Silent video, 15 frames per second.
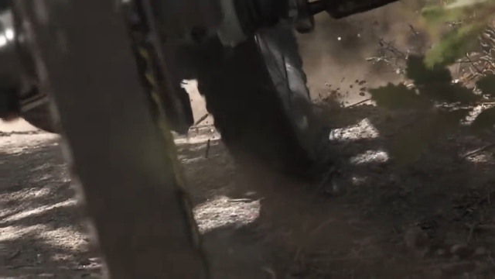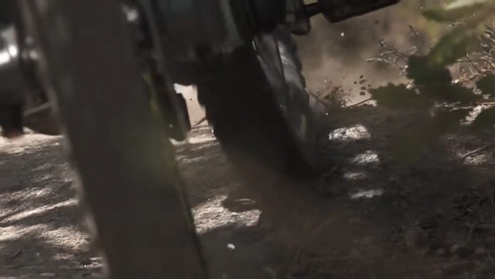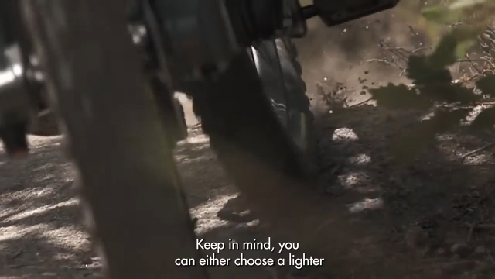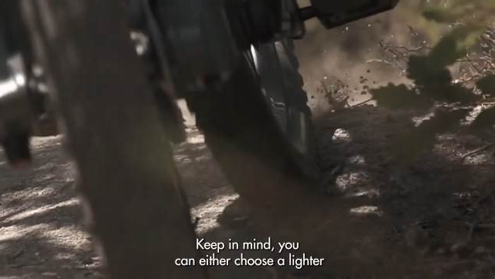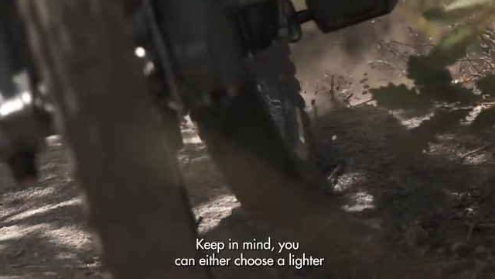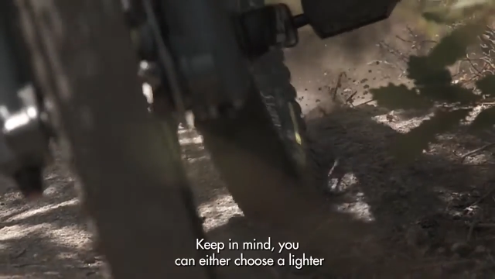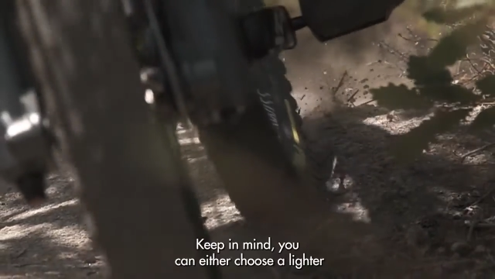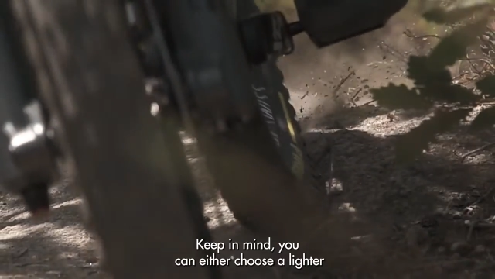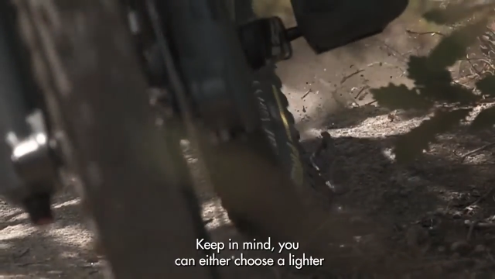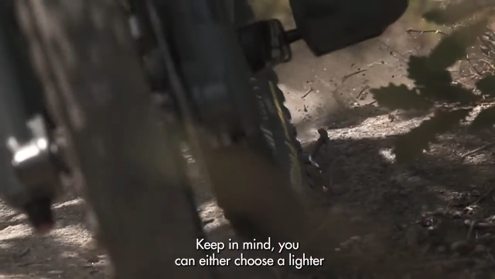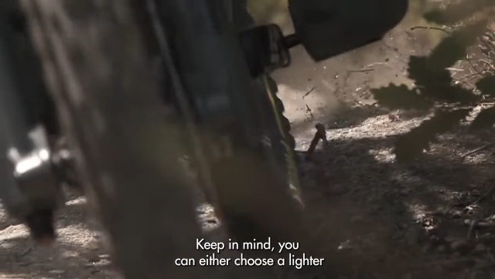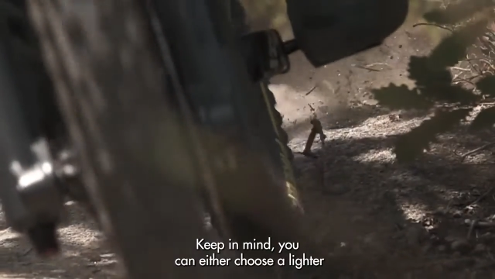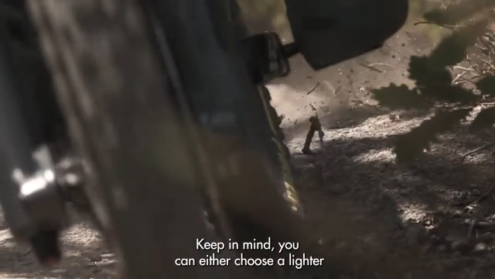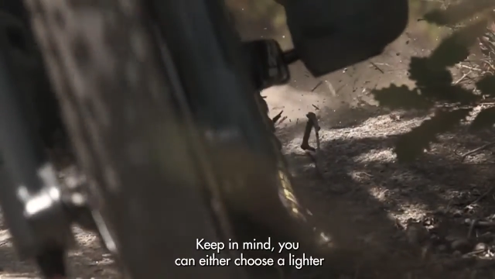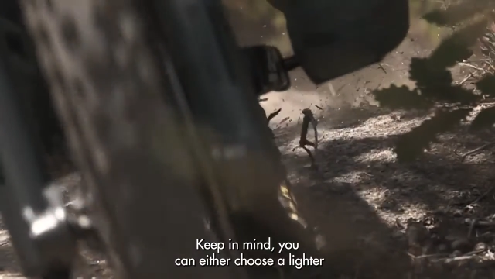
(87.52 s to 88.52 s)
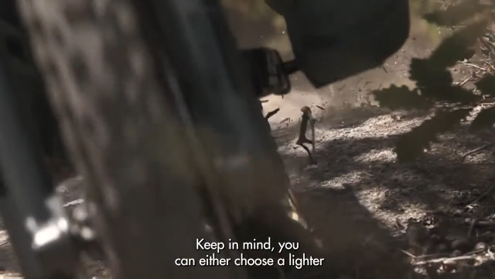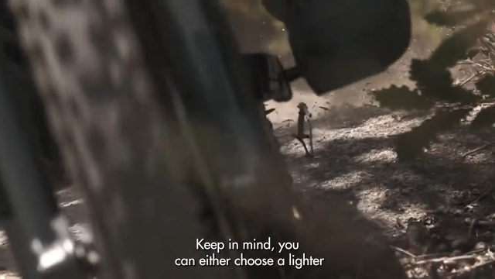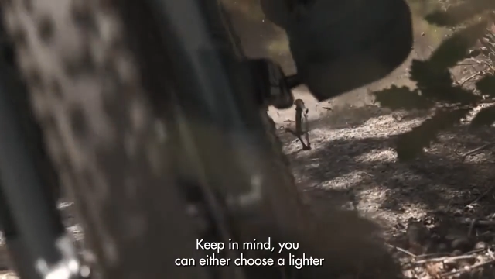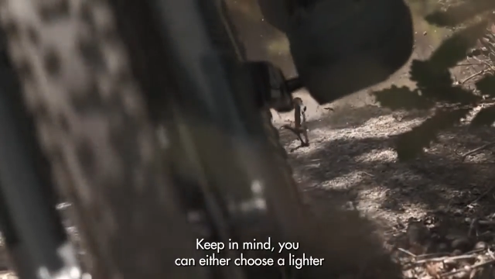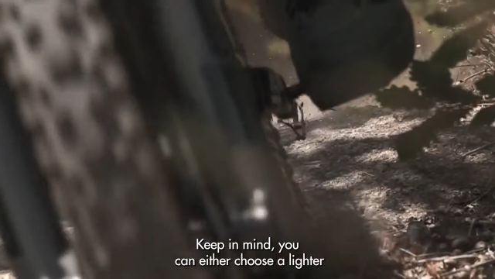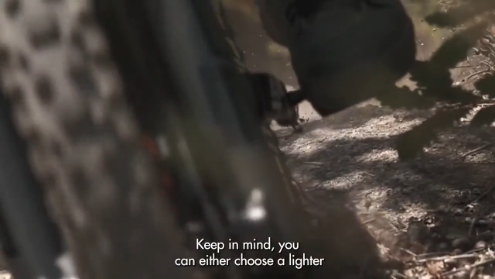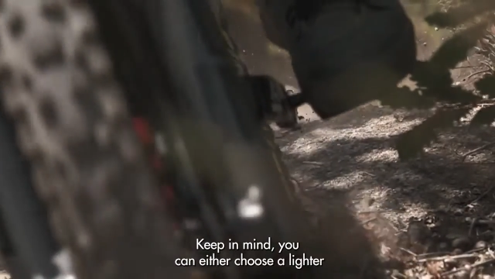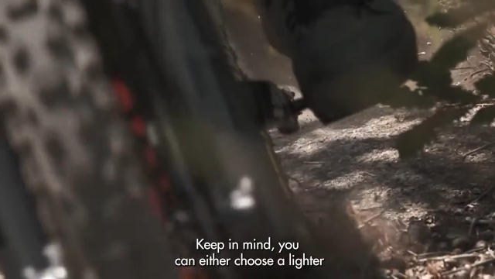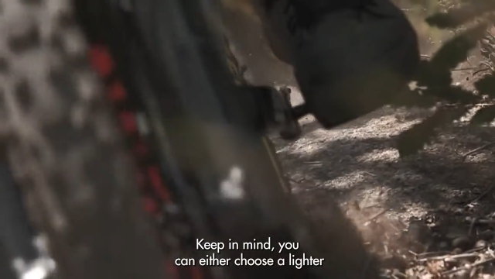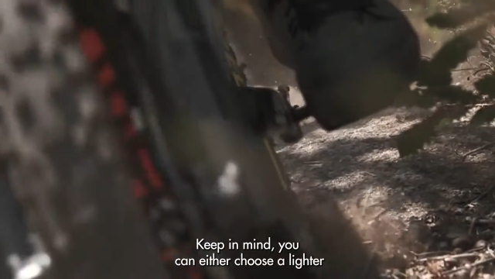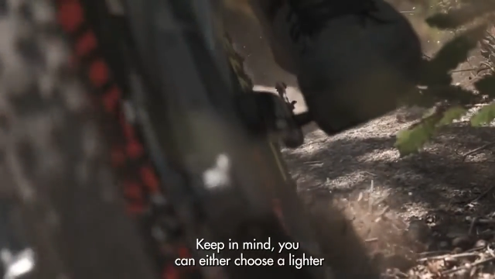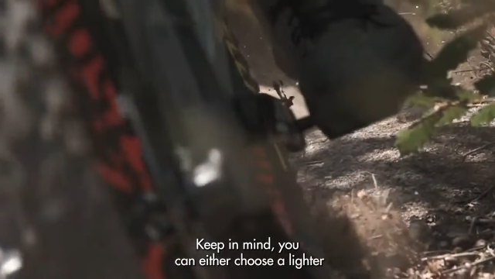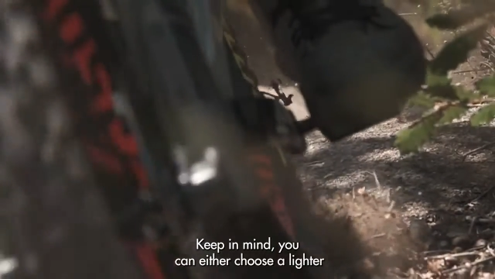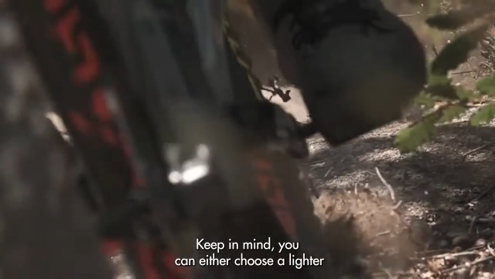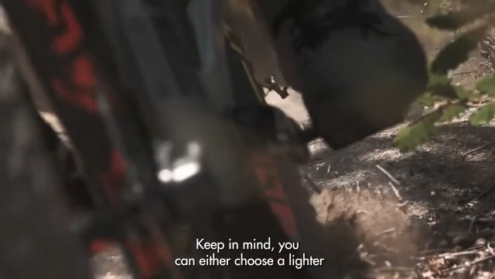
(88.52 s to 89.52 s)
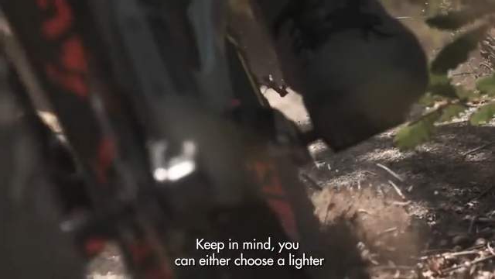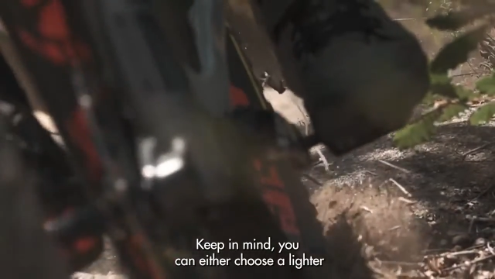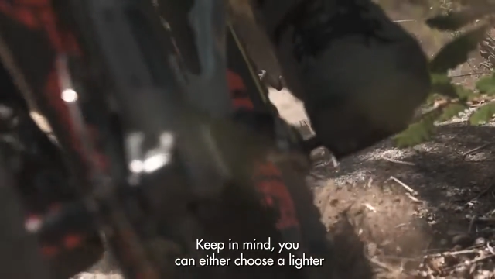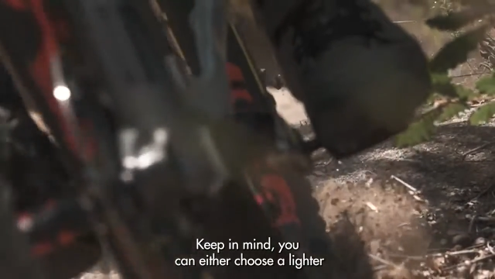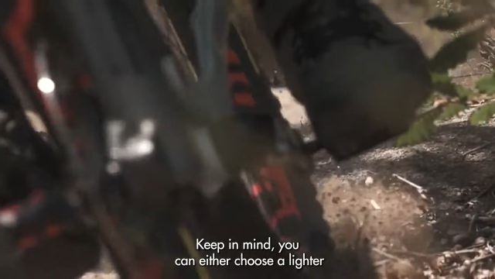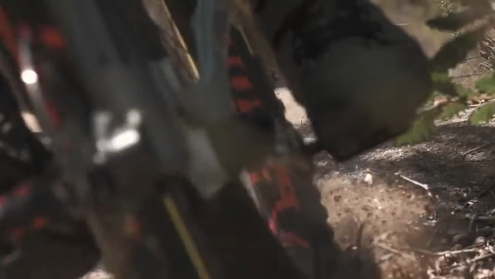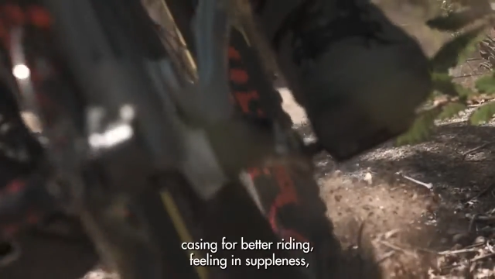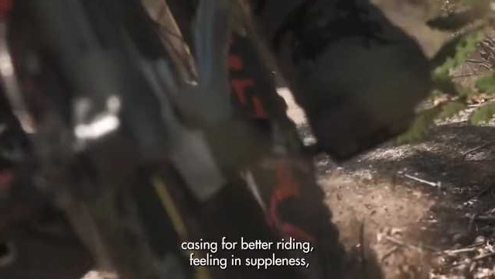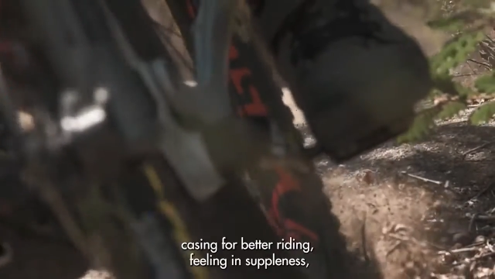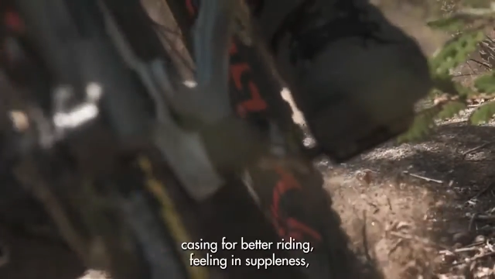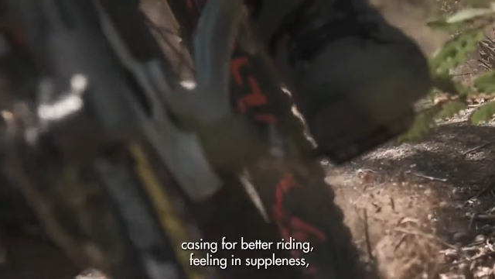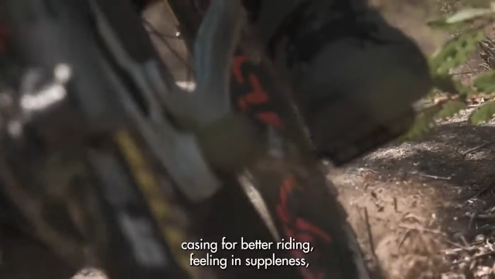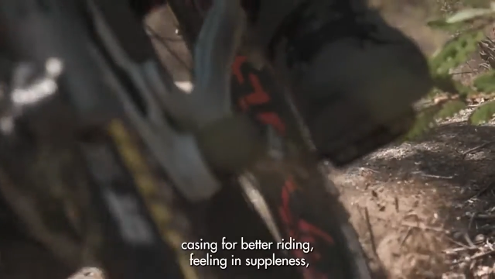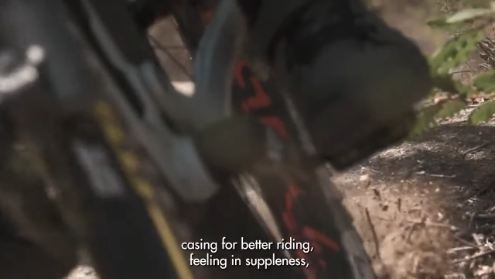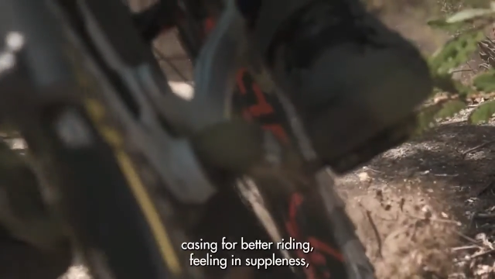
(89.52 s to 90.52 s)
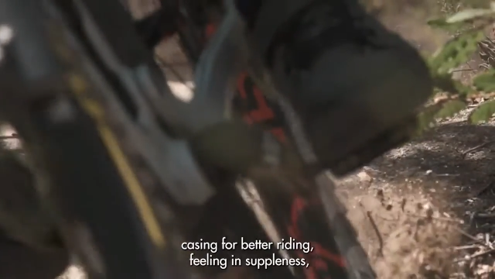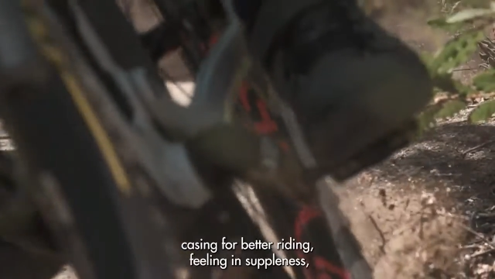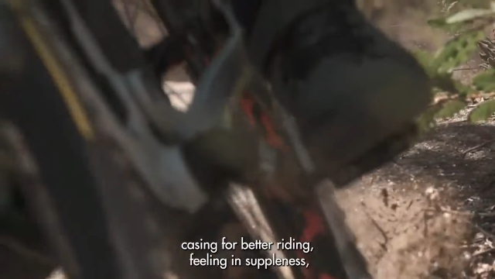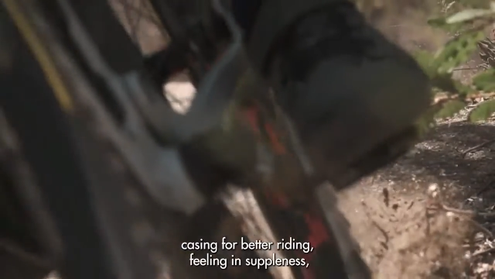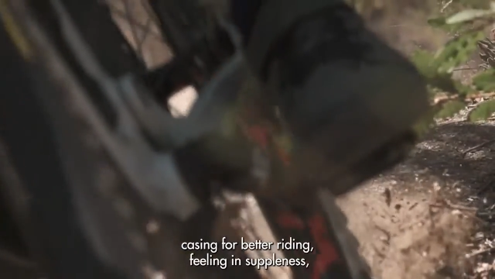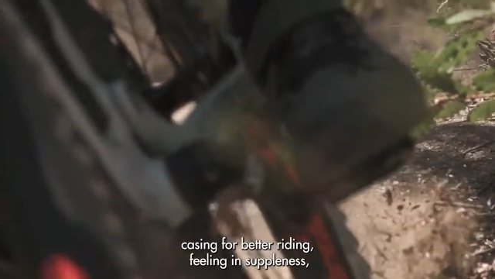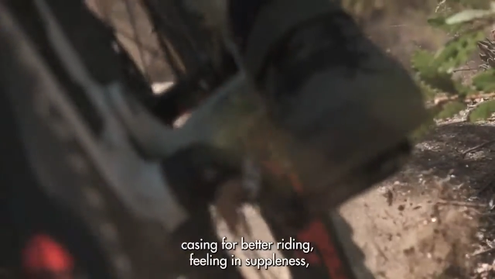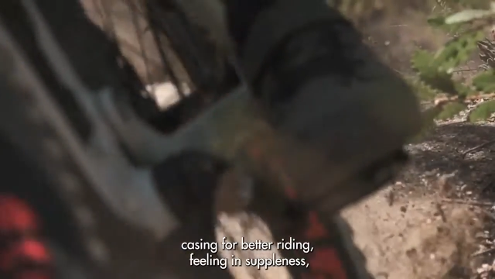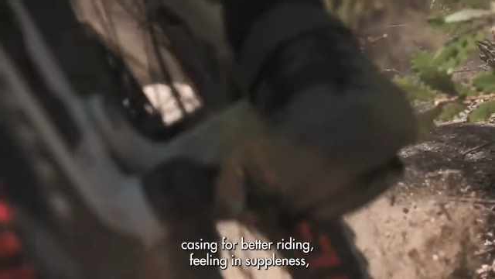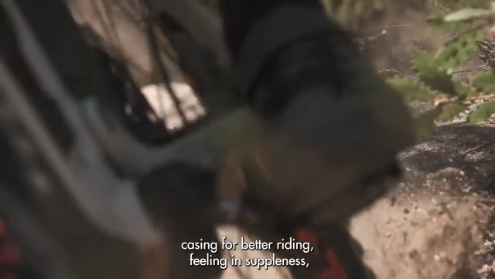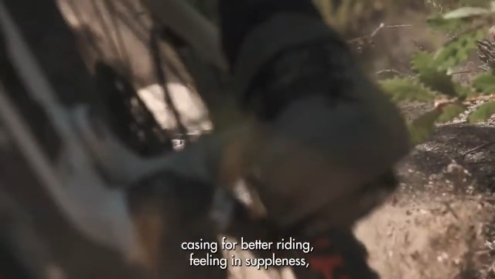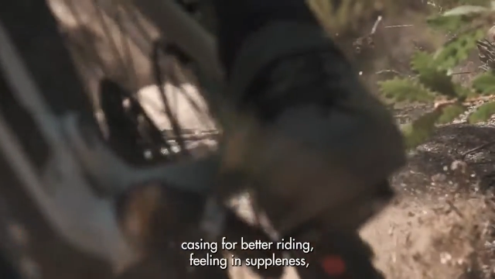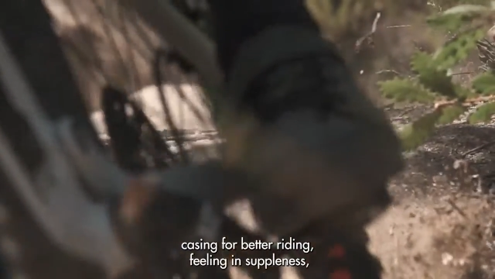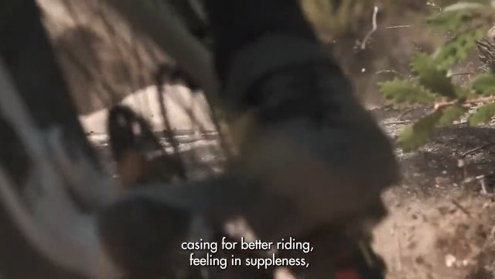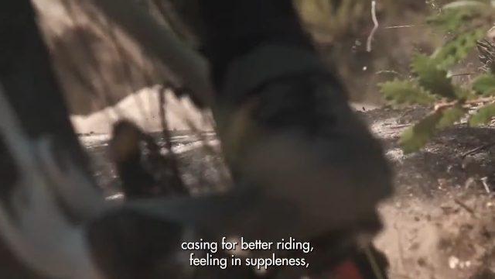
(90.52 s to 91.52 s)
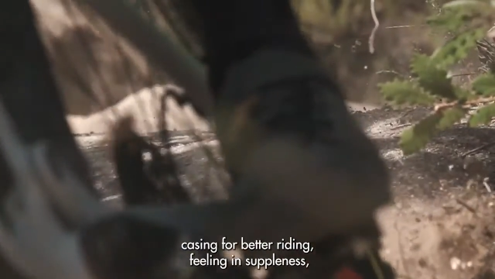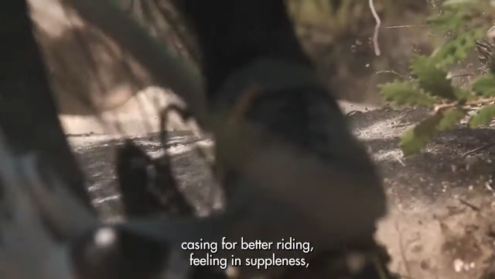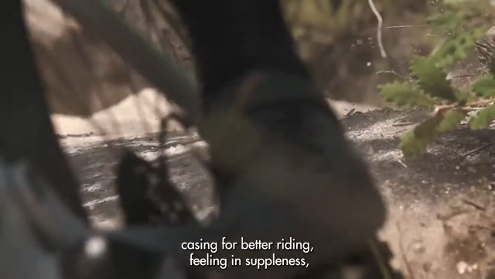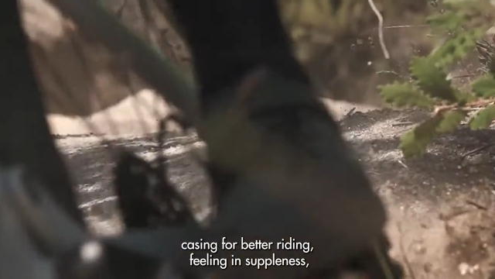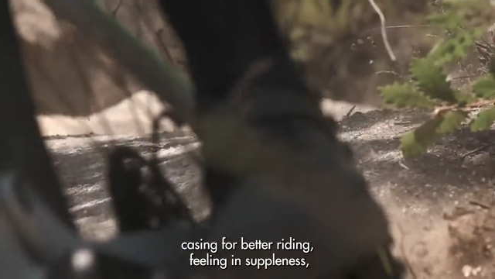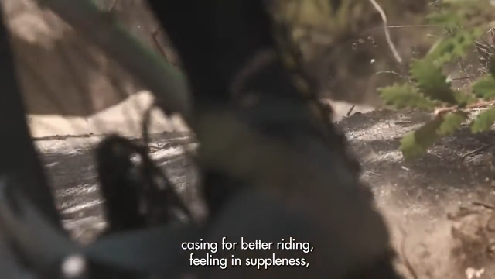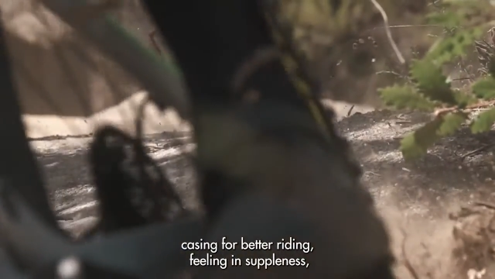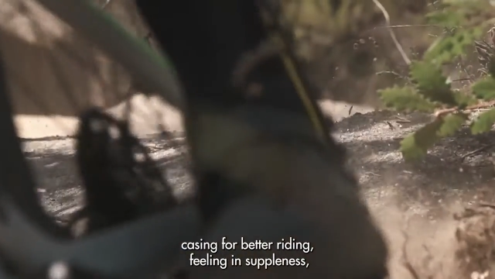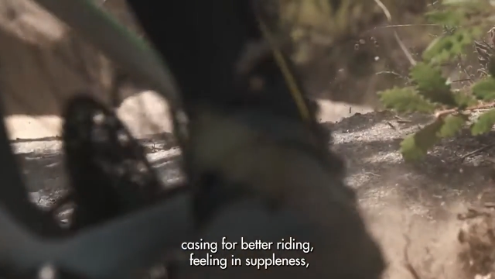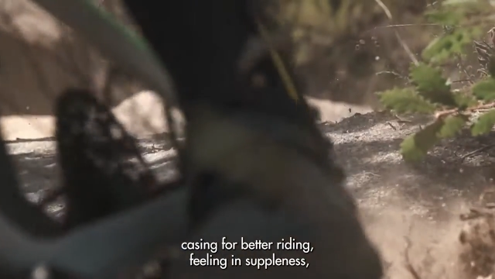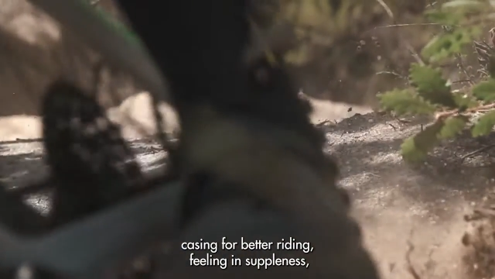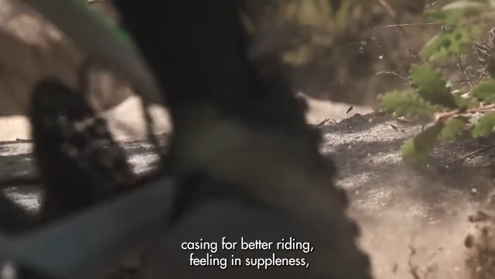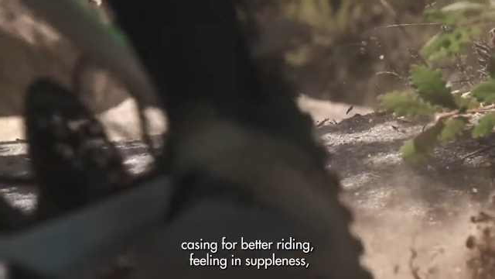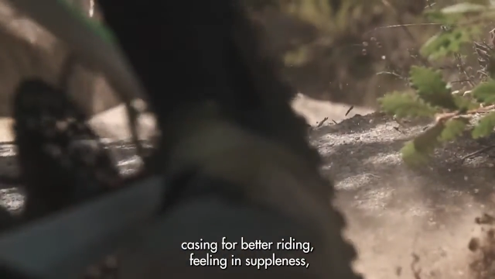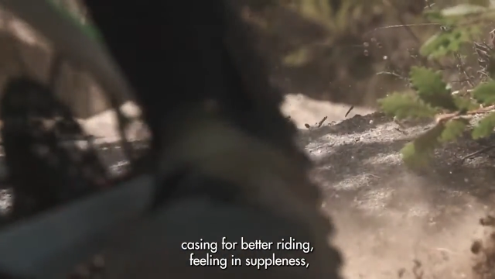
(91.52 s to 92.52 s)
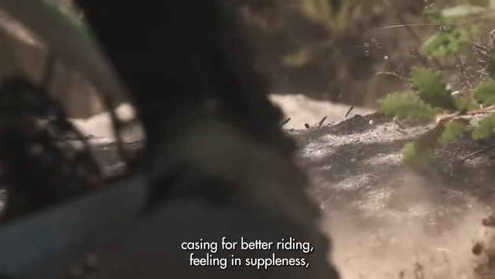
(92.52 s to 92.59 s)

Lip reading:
Nobody's mouth can be seen.